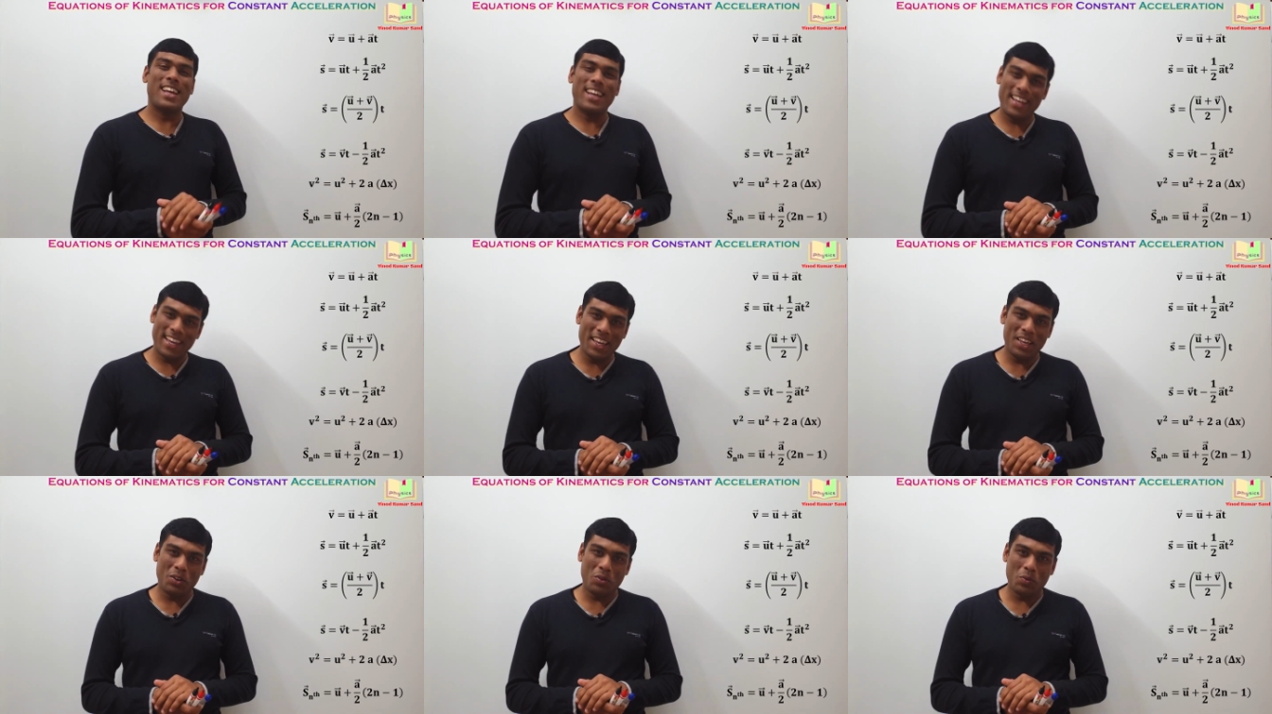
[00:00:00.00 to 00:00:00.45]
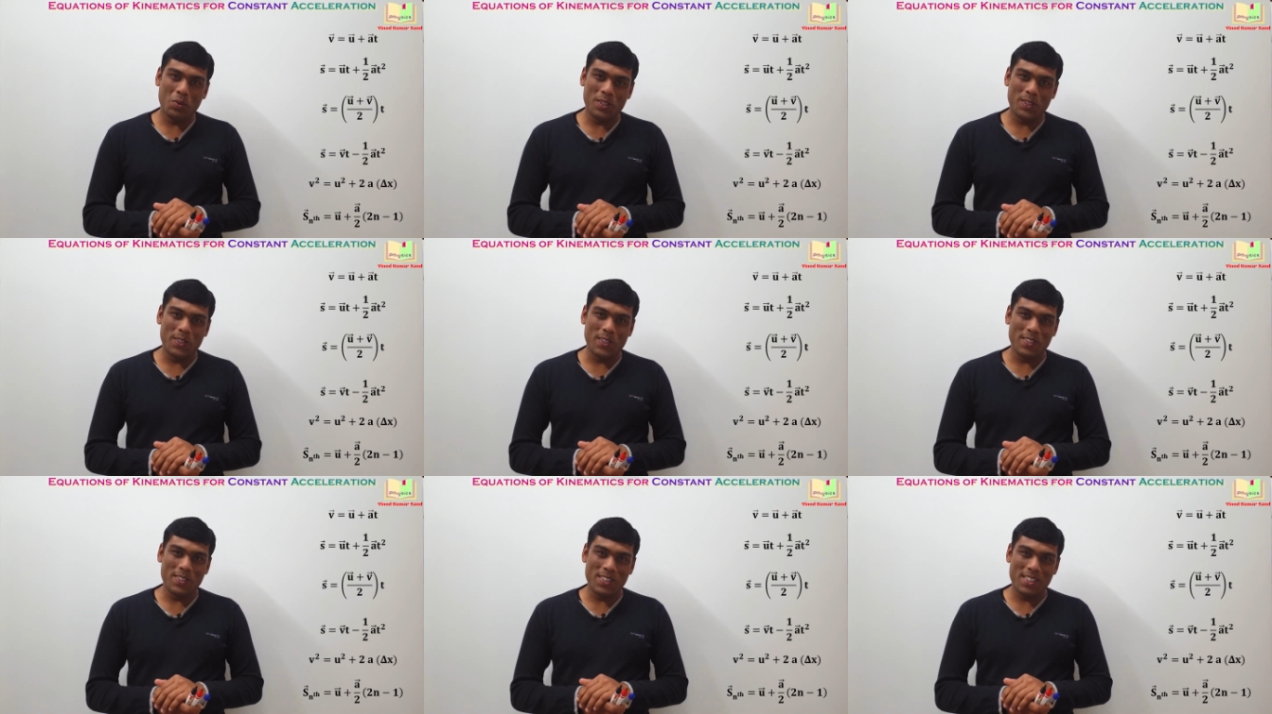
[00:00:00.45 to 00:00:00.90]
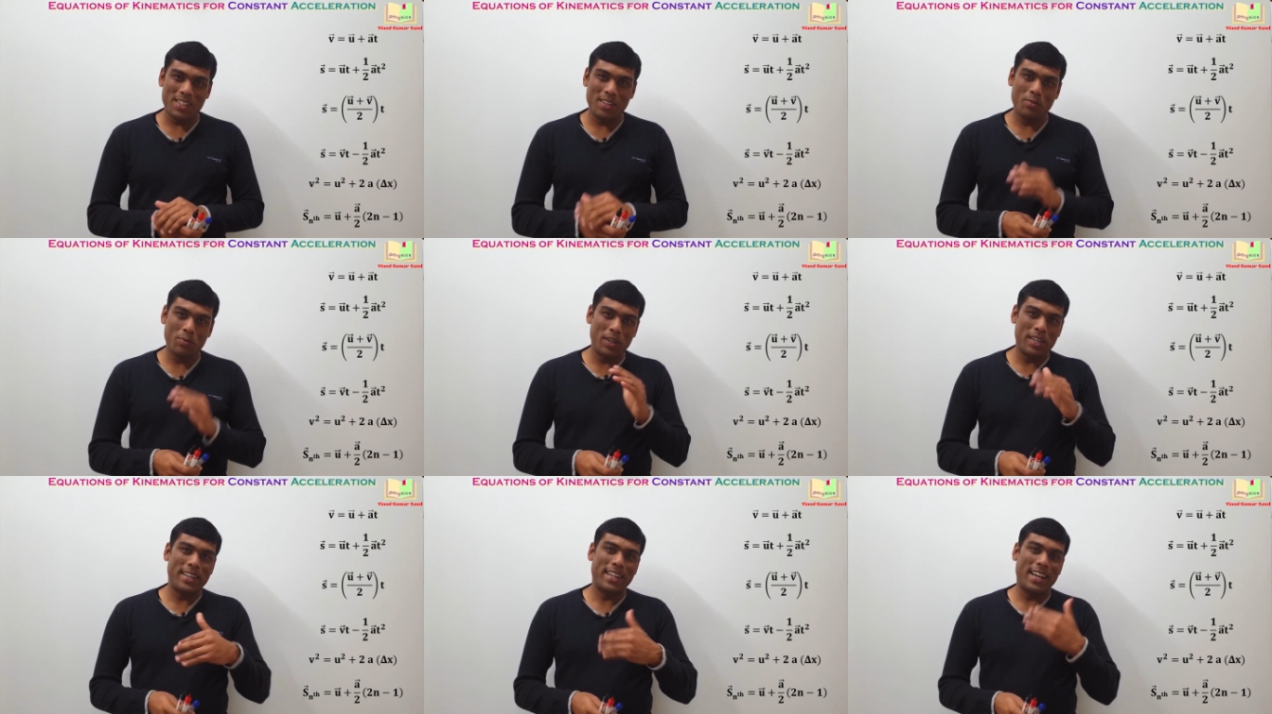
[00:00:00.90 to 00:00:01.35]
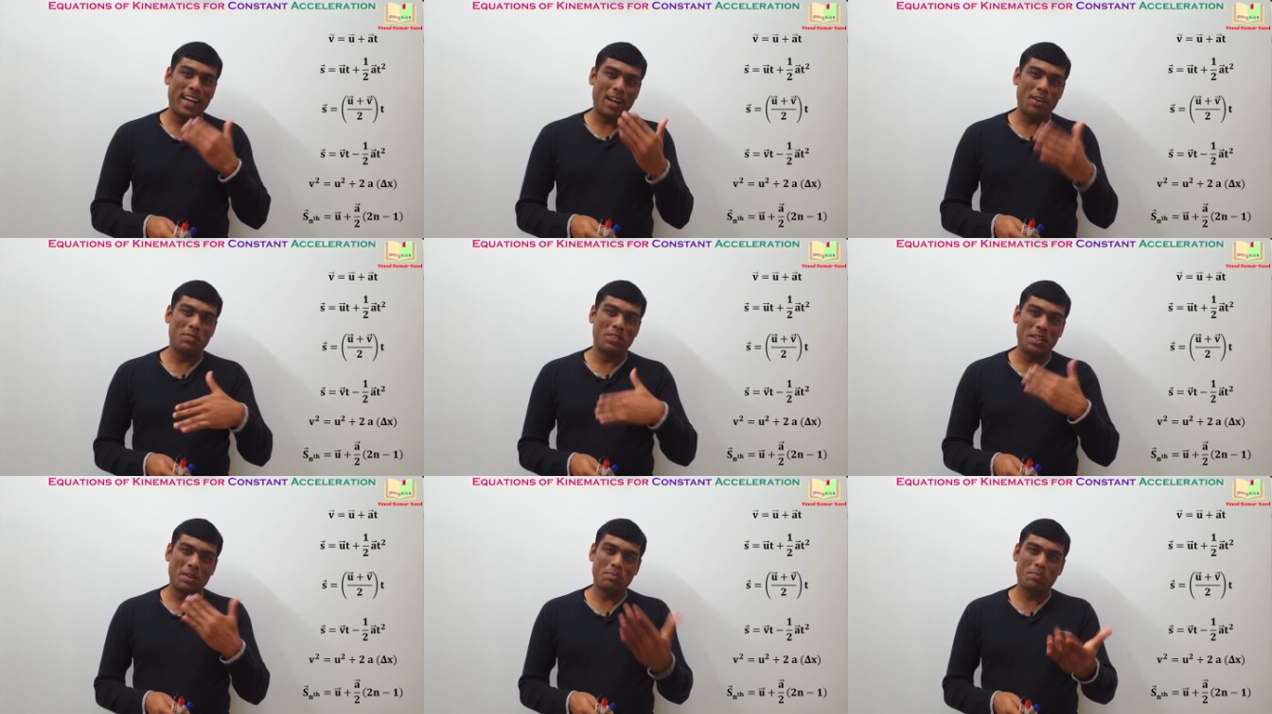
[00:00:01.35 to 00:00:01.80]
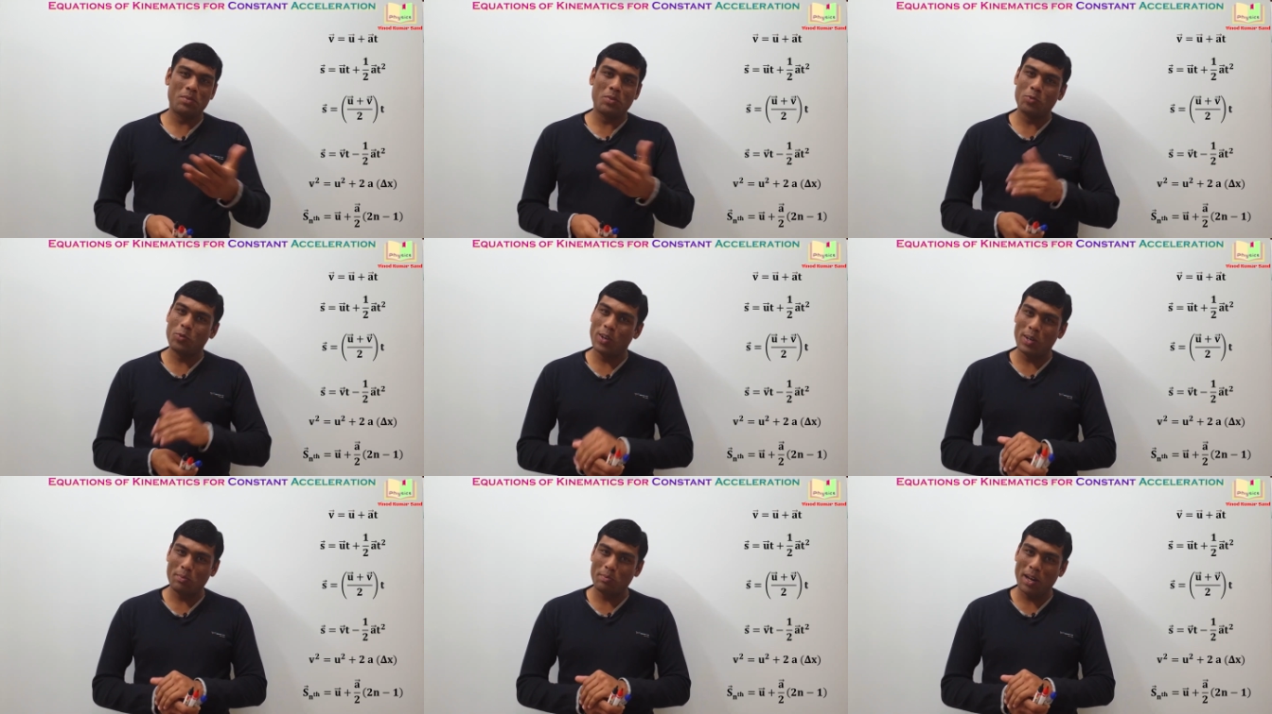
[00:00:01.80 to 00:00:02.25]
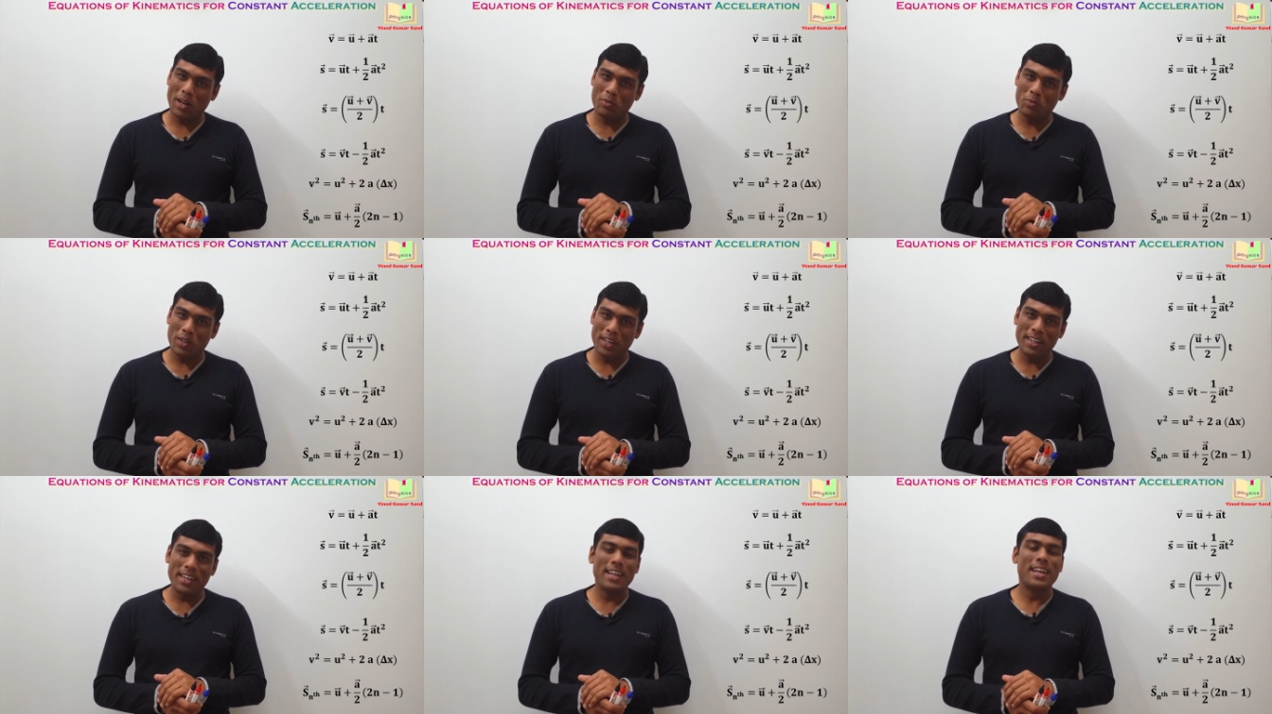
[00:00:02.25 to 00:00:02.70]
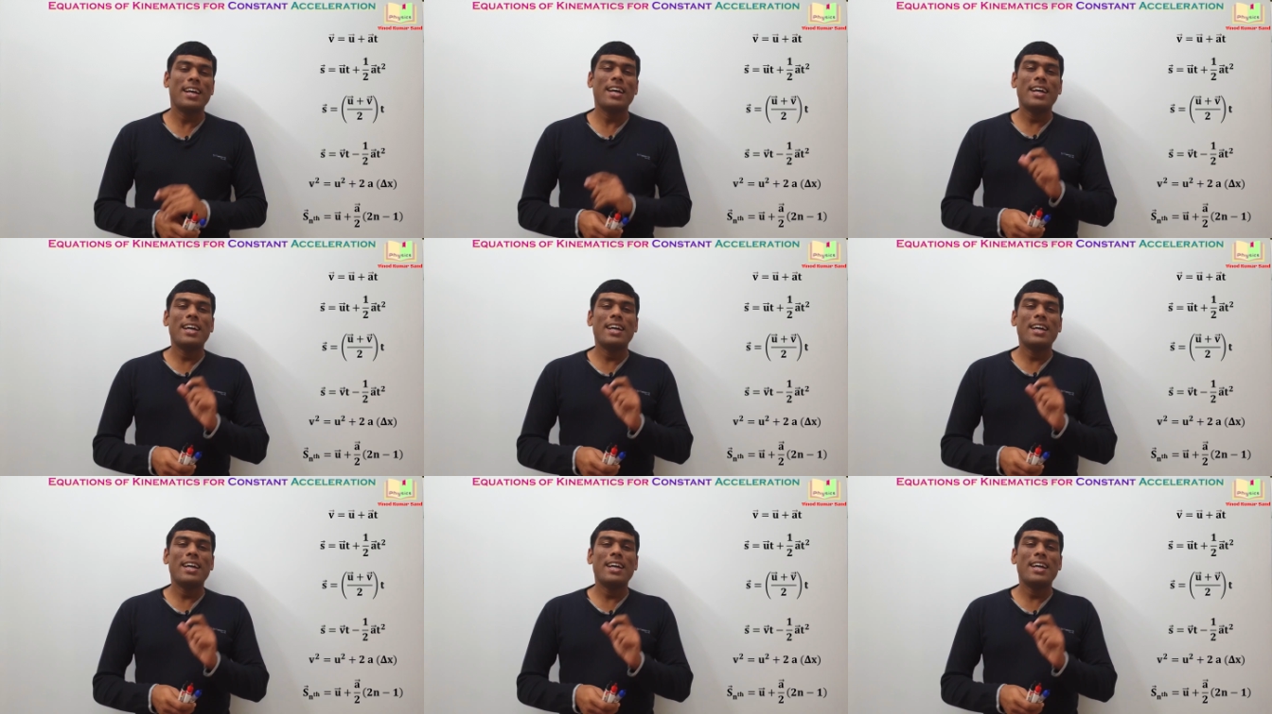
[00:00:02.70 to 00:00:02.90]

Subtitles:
equations. We'll derive them one by one.